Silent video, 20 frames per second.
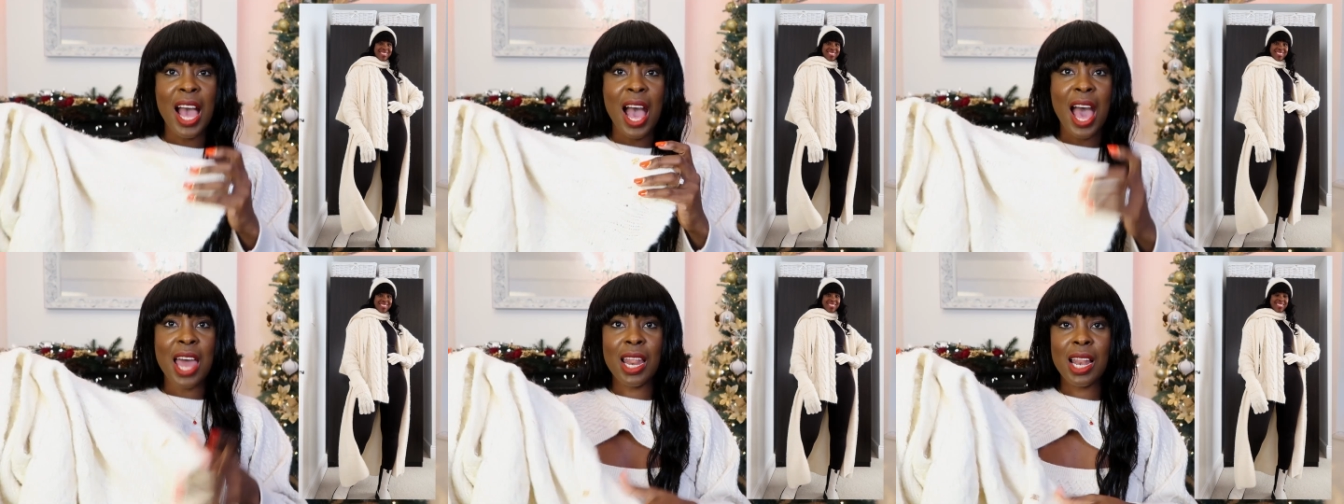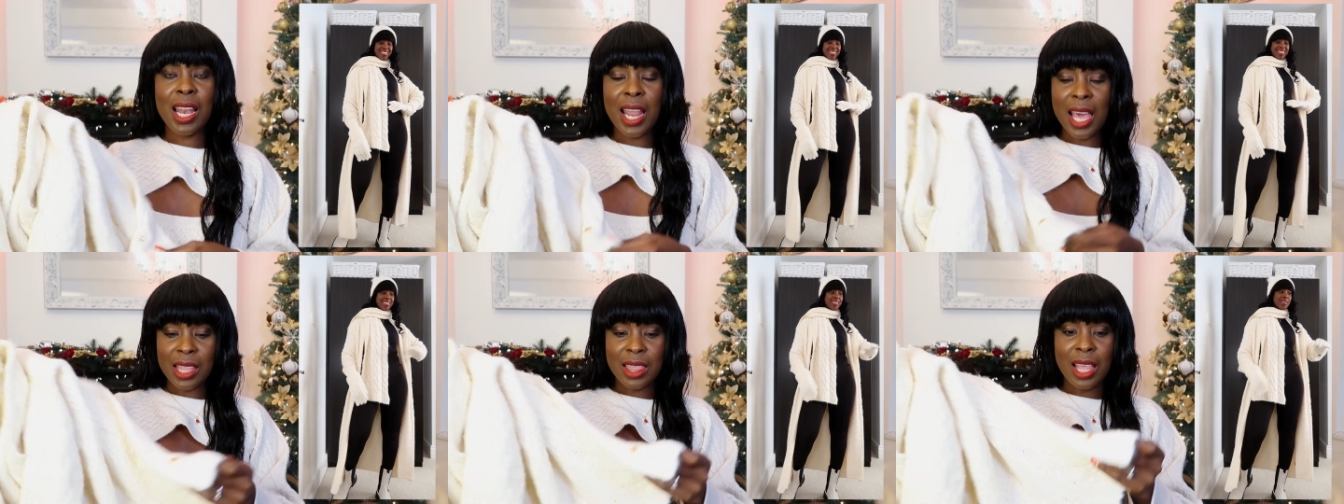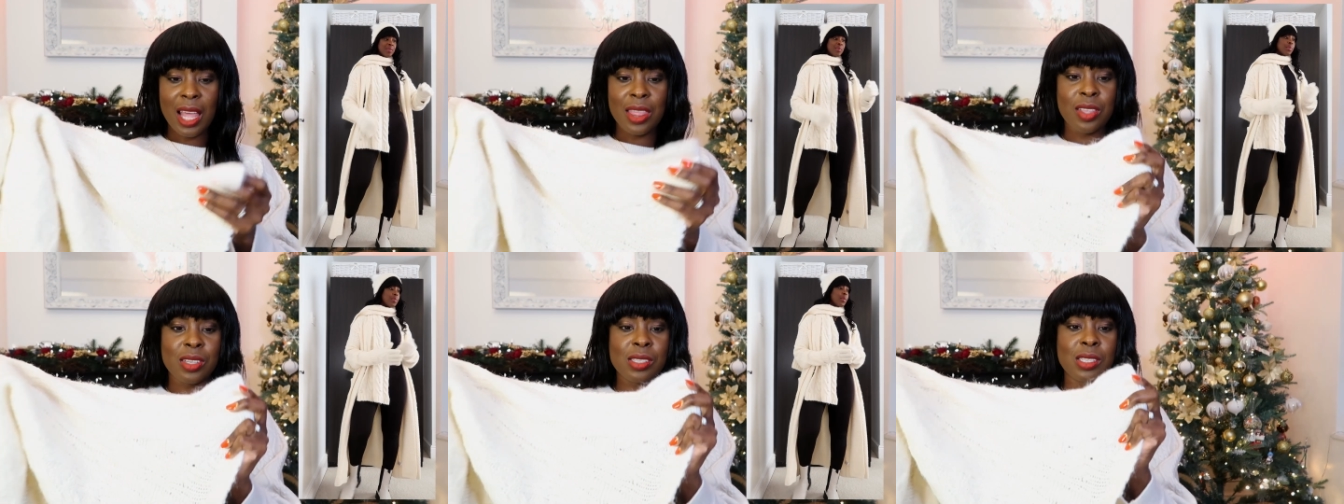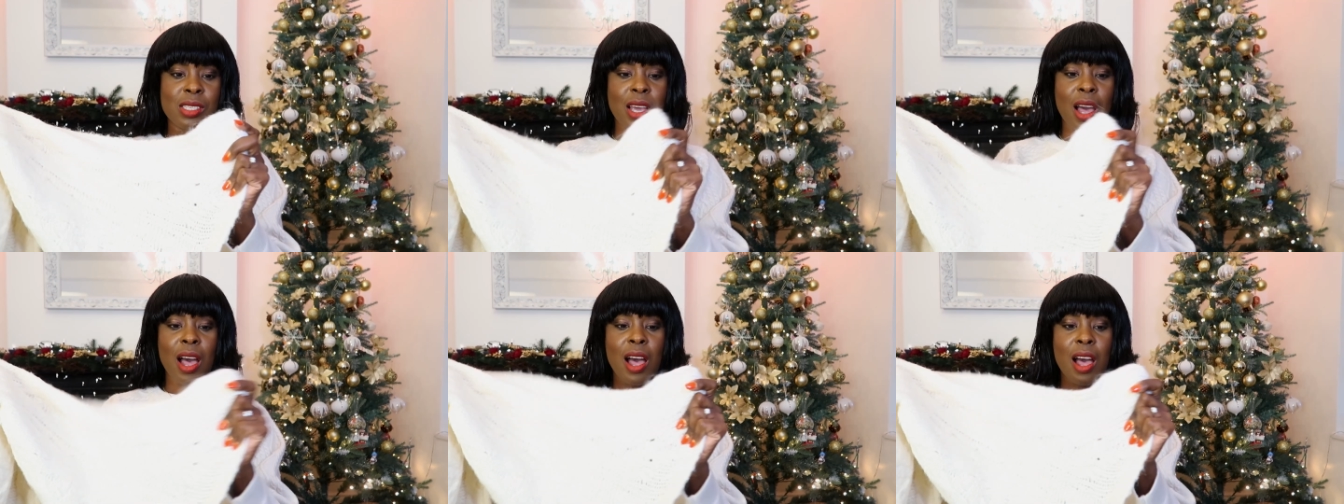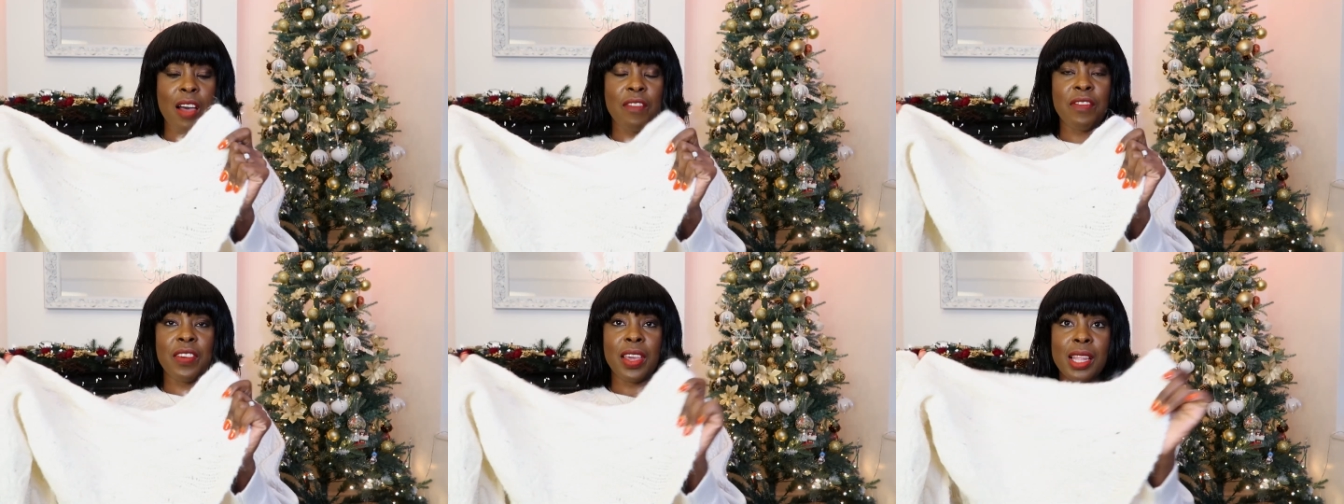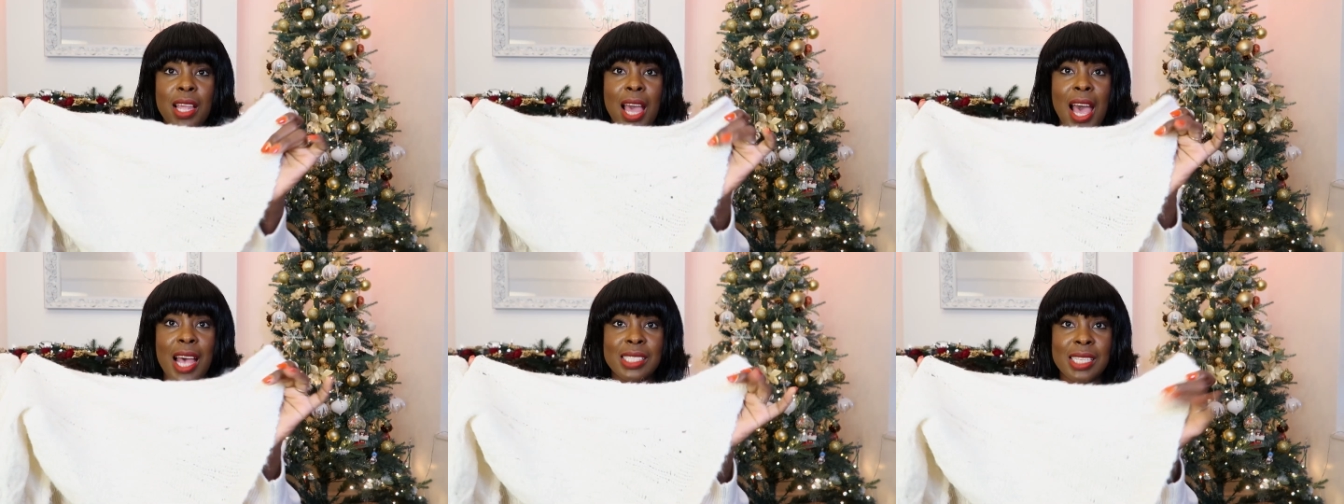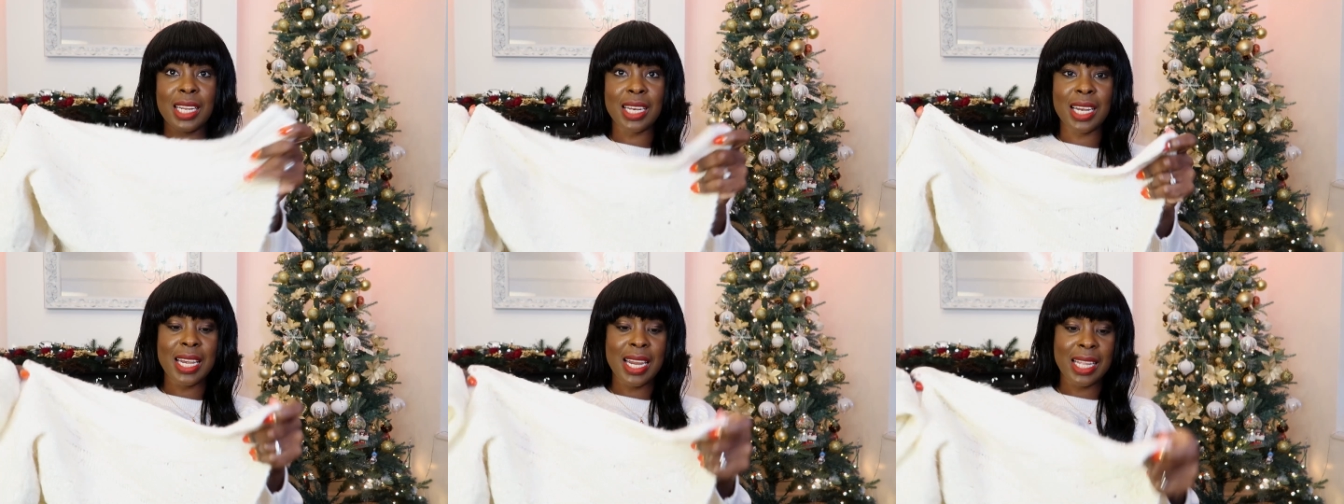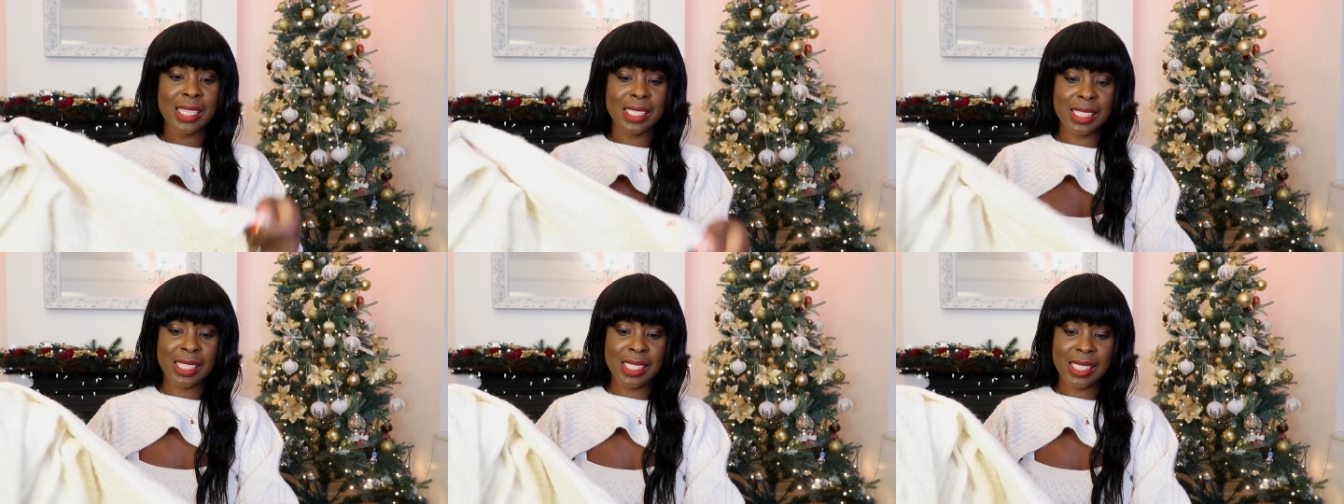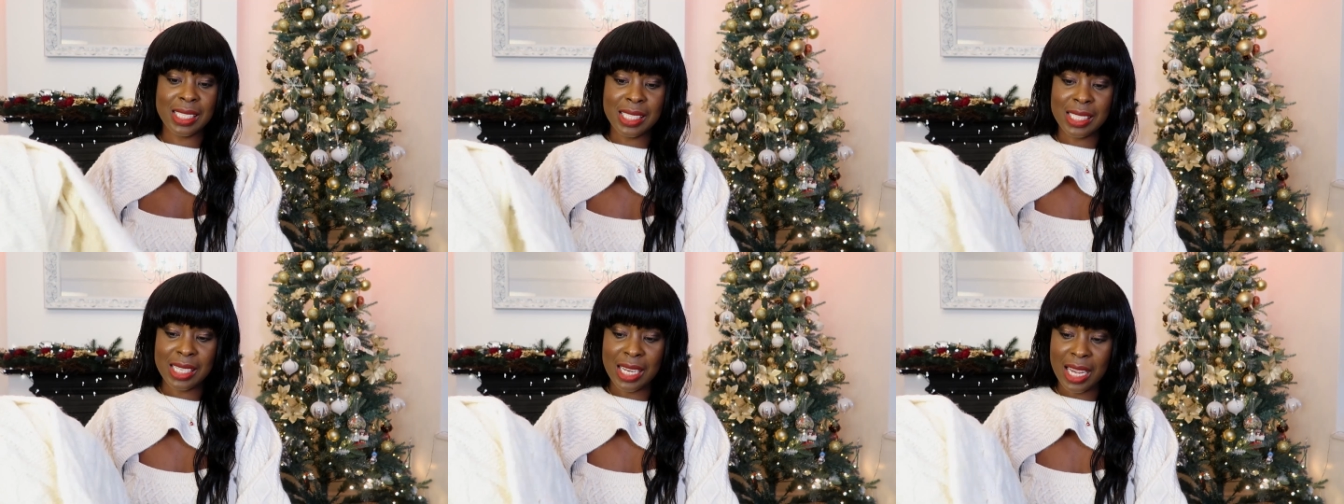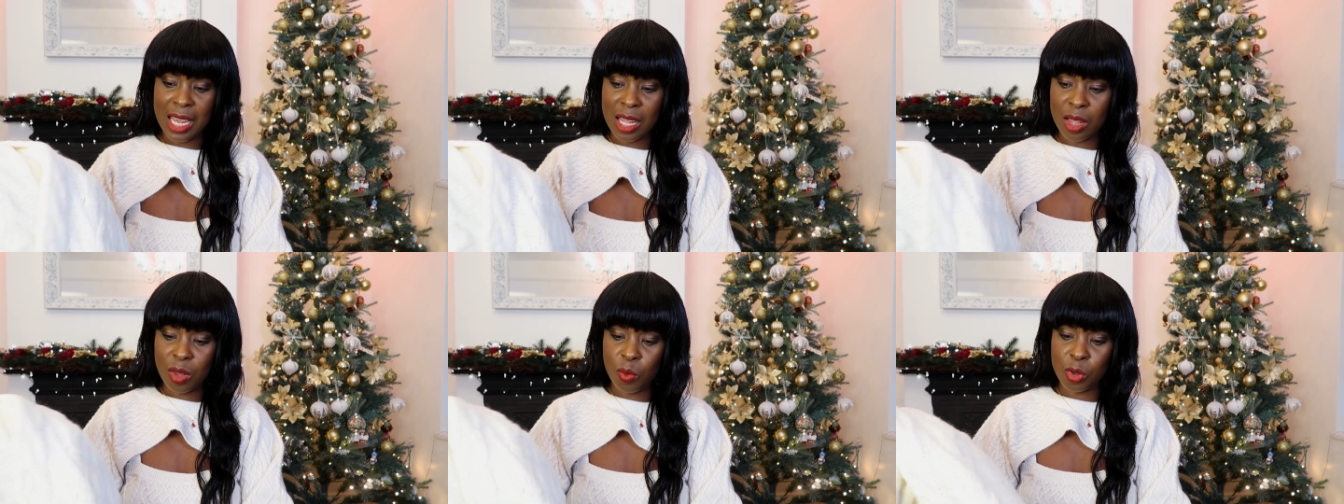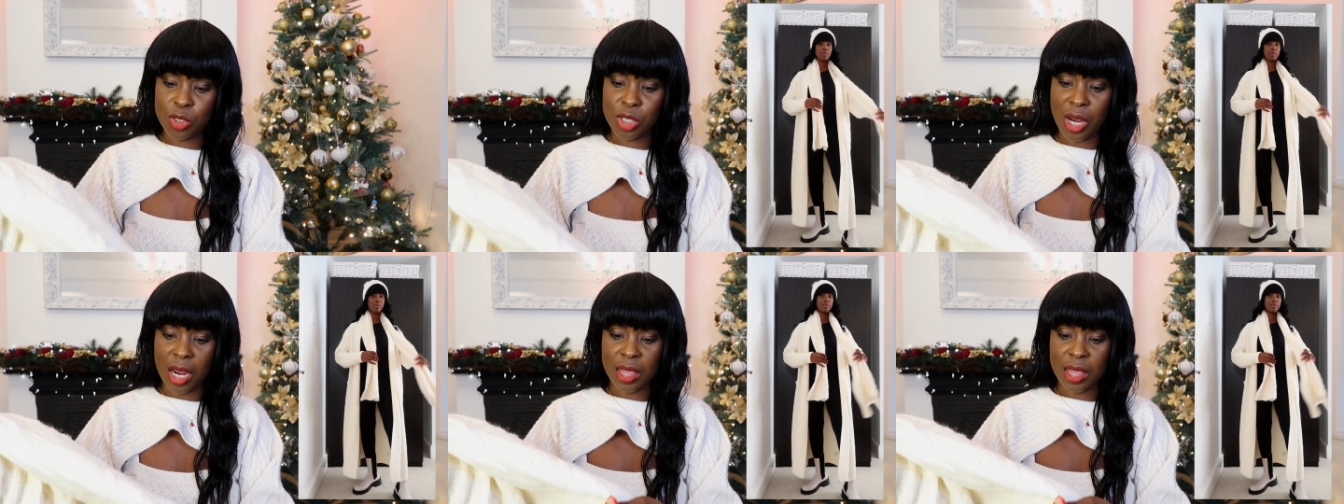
and i like that the scarf it has like the knitted detail which